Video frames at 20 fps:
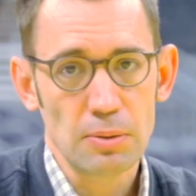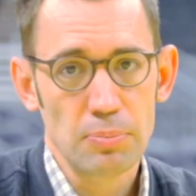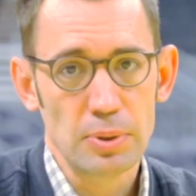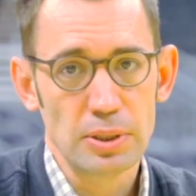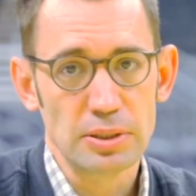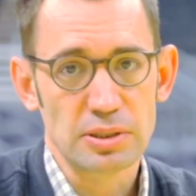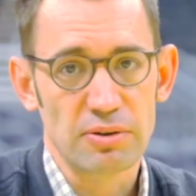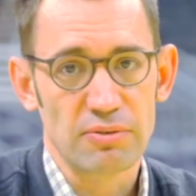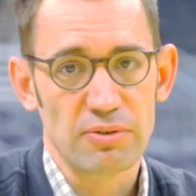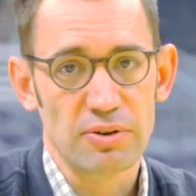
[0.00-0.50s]

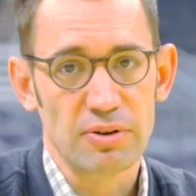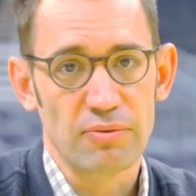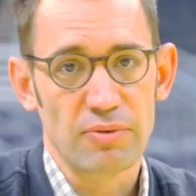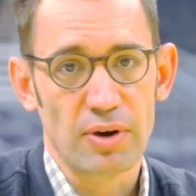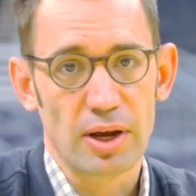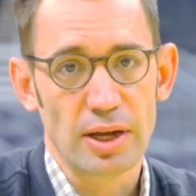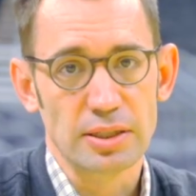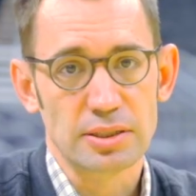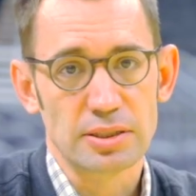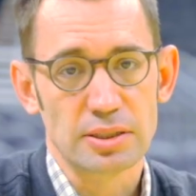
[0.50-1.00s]
piece of
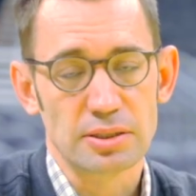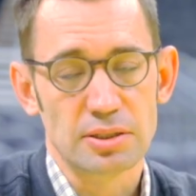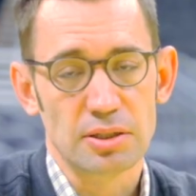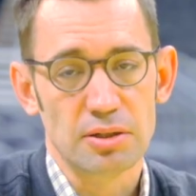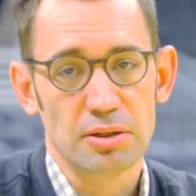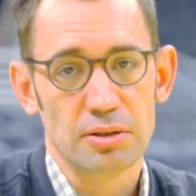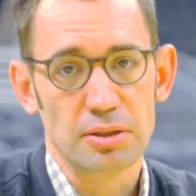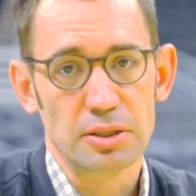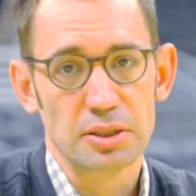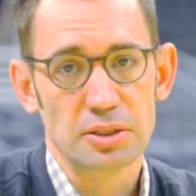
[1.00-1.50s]
advice that
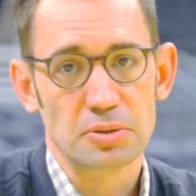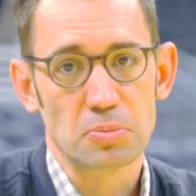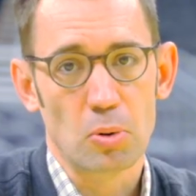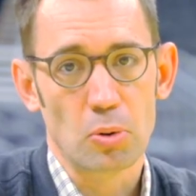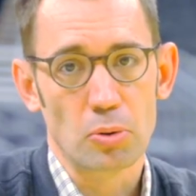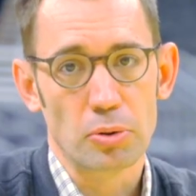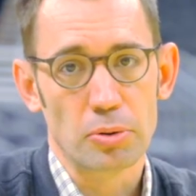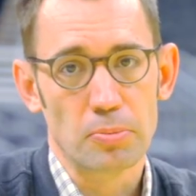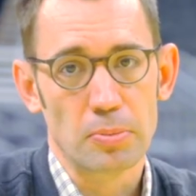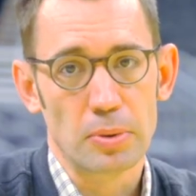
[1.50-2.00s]
certainly has
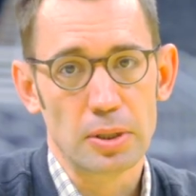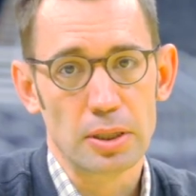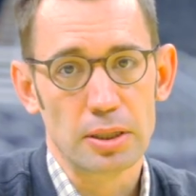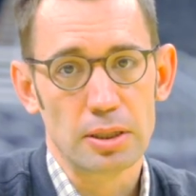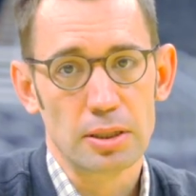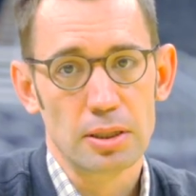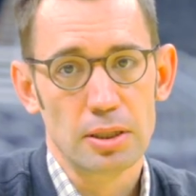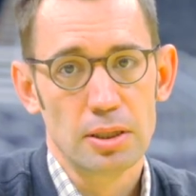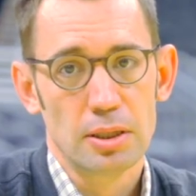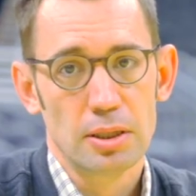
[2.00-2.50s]
molded
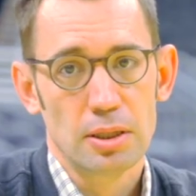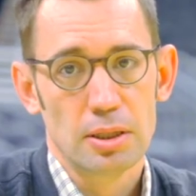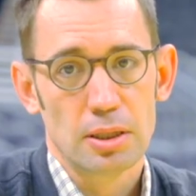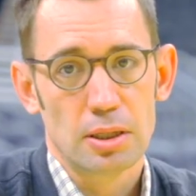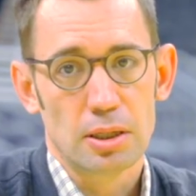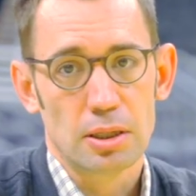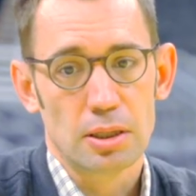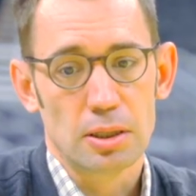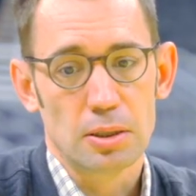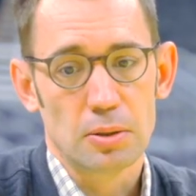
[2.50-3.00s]
me
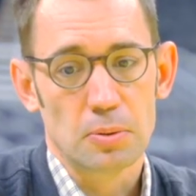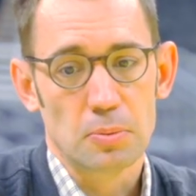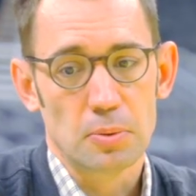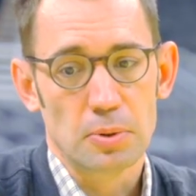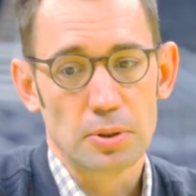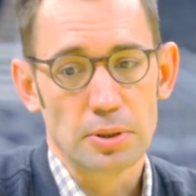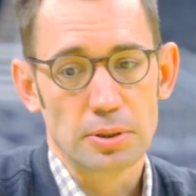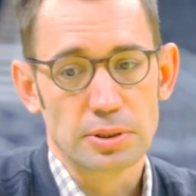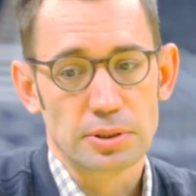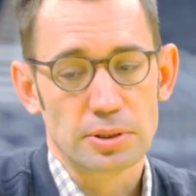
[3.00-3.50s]
uh,
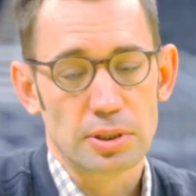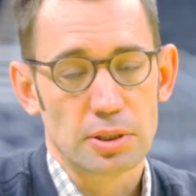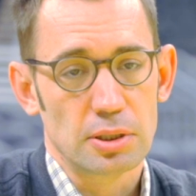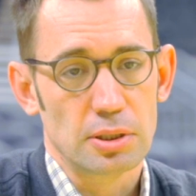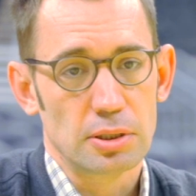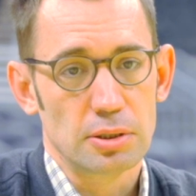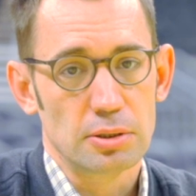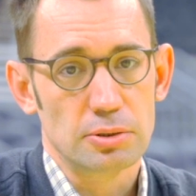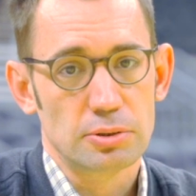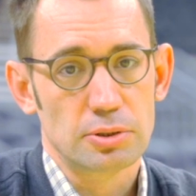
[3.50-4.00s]
was
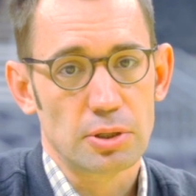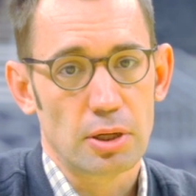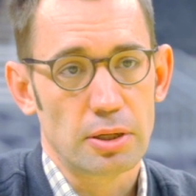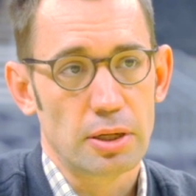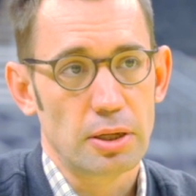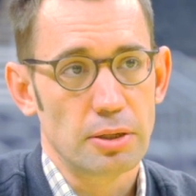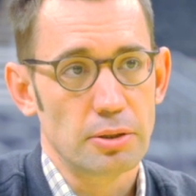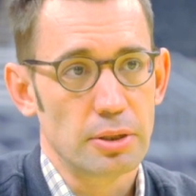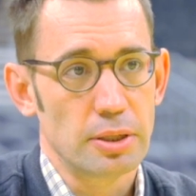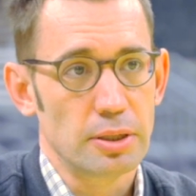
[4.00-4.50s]
uh, Sean
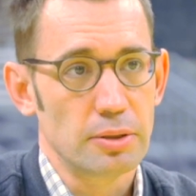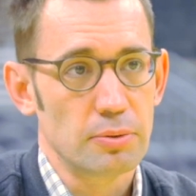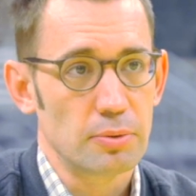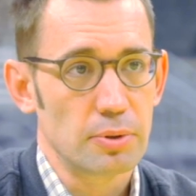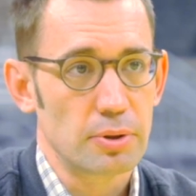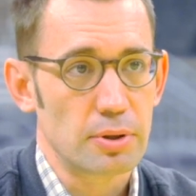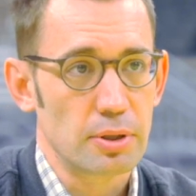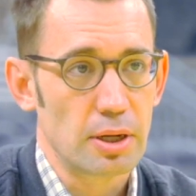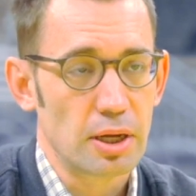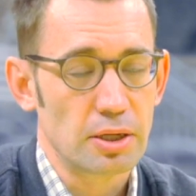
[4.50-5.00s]
Henry
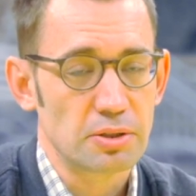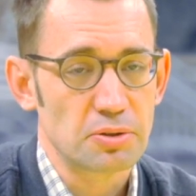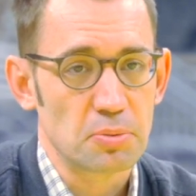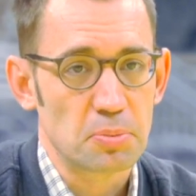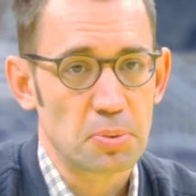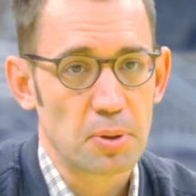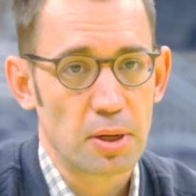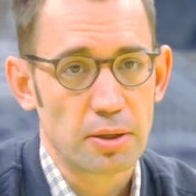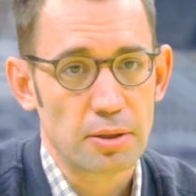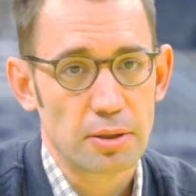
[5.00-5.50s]
with the
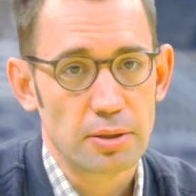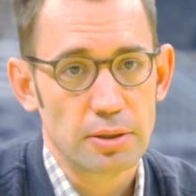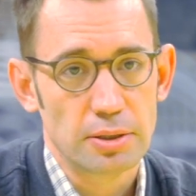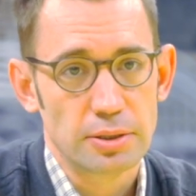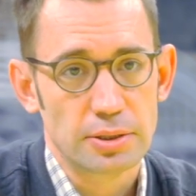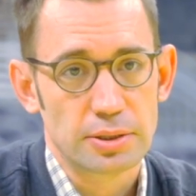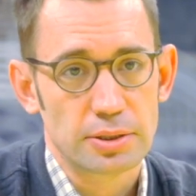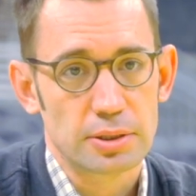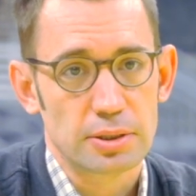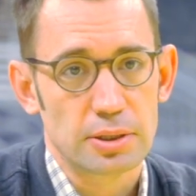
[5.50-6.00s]
National
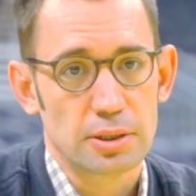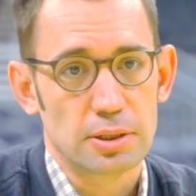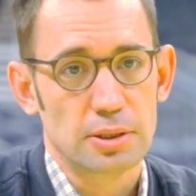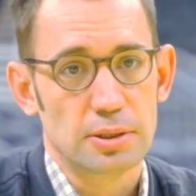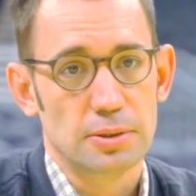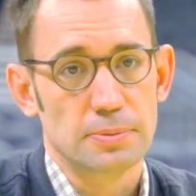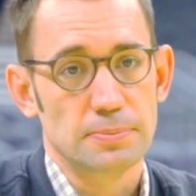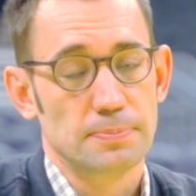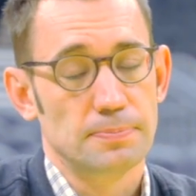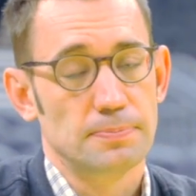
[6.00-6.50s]
Predators.
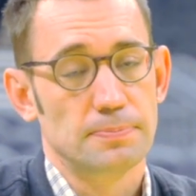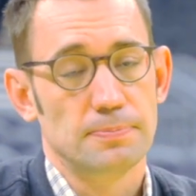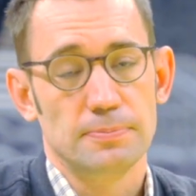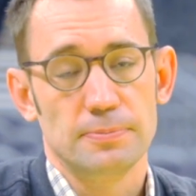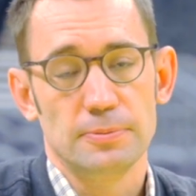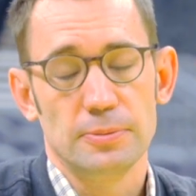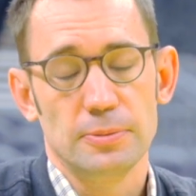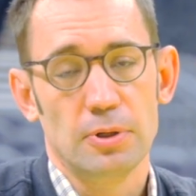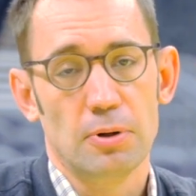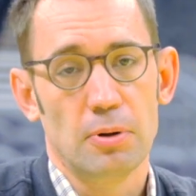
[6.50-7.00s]
Um,
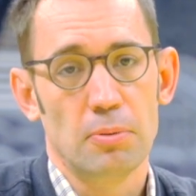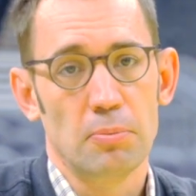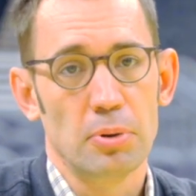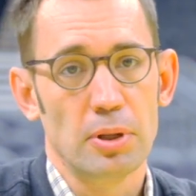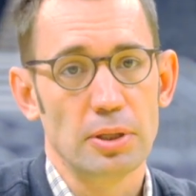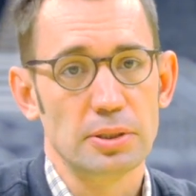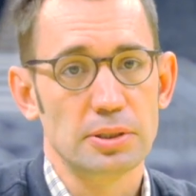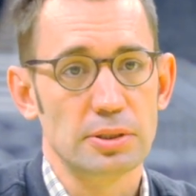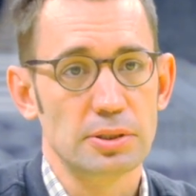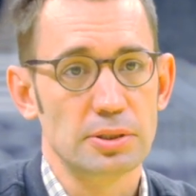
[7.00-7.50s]
you know, I'm
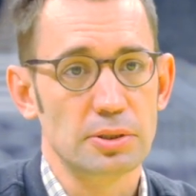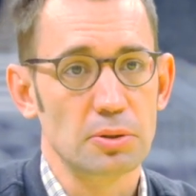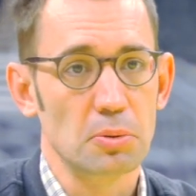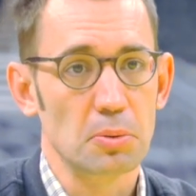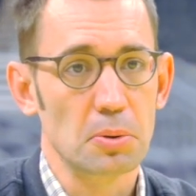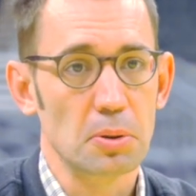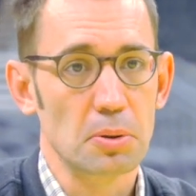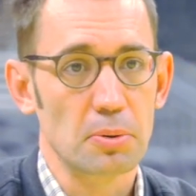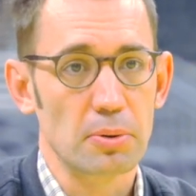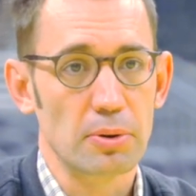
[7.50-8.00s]
blessed to still
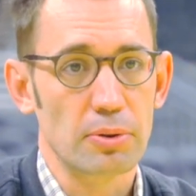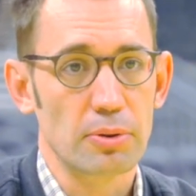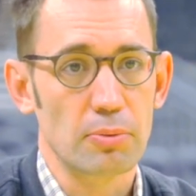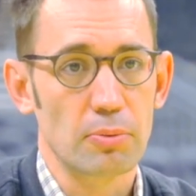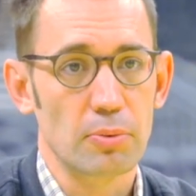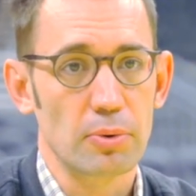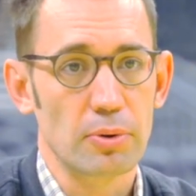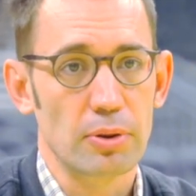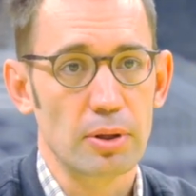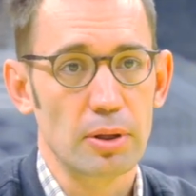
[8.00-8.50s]
work with,
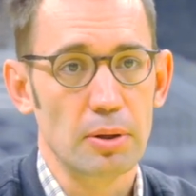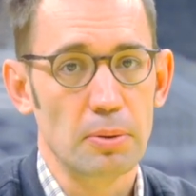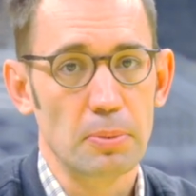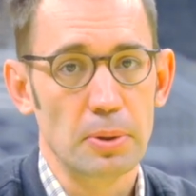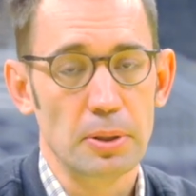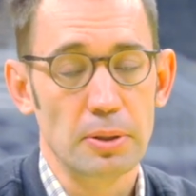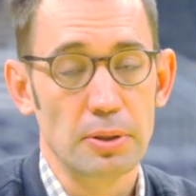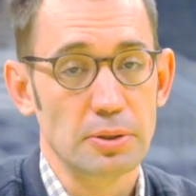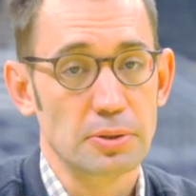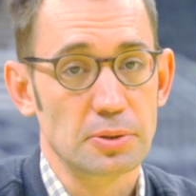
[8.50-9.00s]
with him.
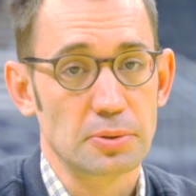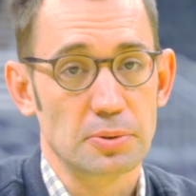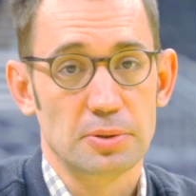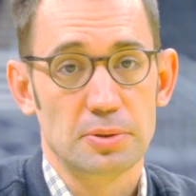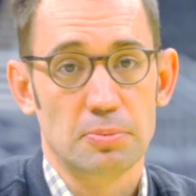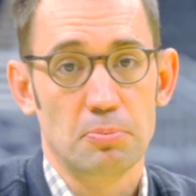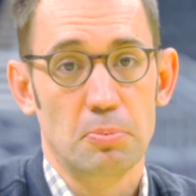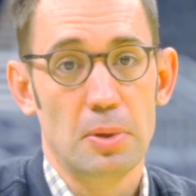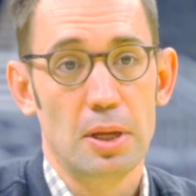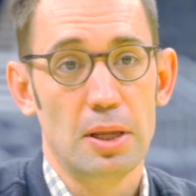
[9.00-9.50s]
And this
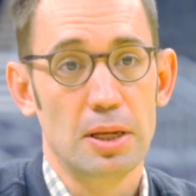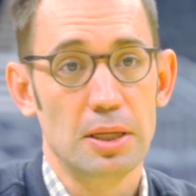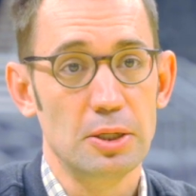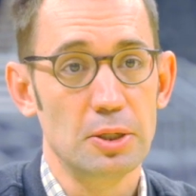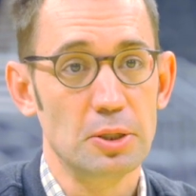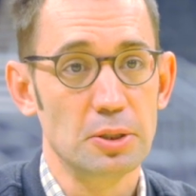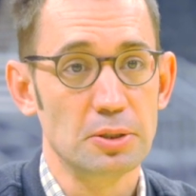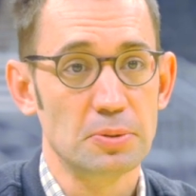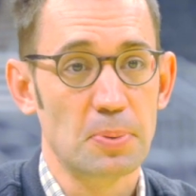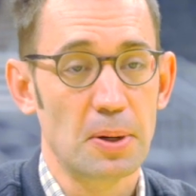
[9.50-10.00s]
was many
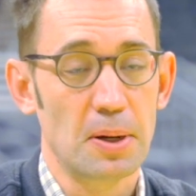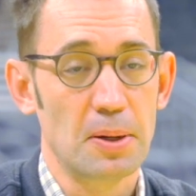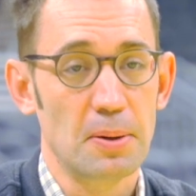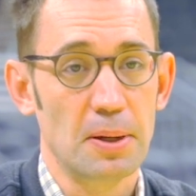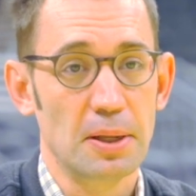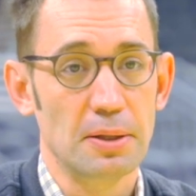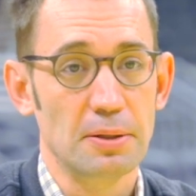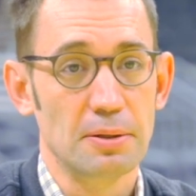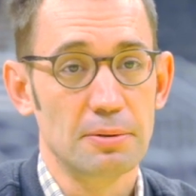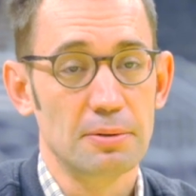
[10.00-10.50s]
years, probably
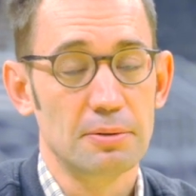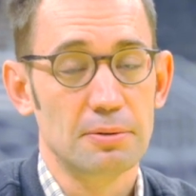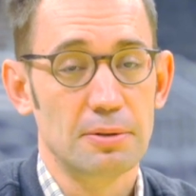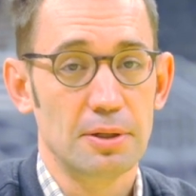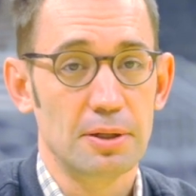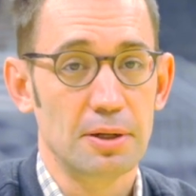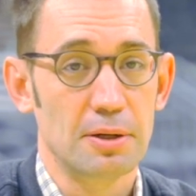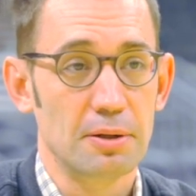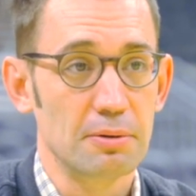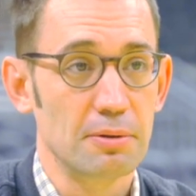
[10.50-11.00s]
about
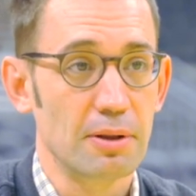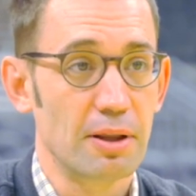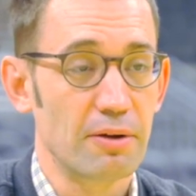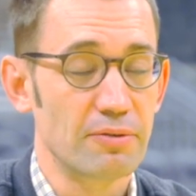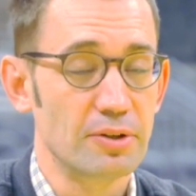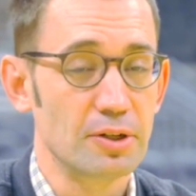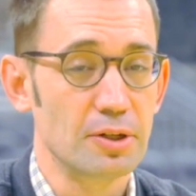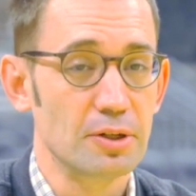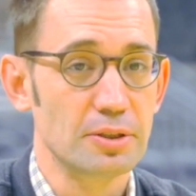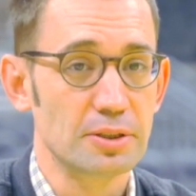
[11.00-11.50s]
ten,
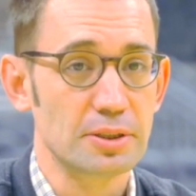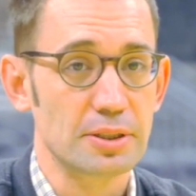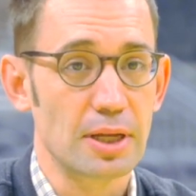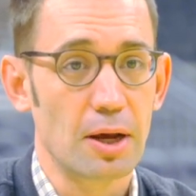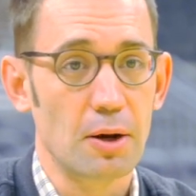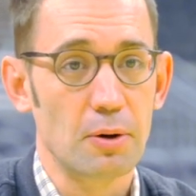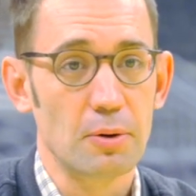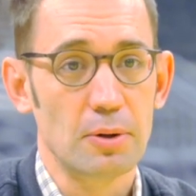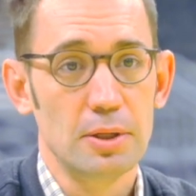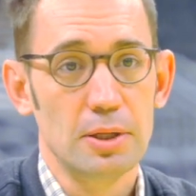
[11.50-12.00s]
eleven years
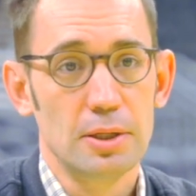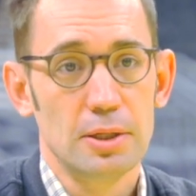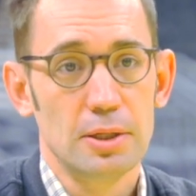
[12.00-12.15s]
now.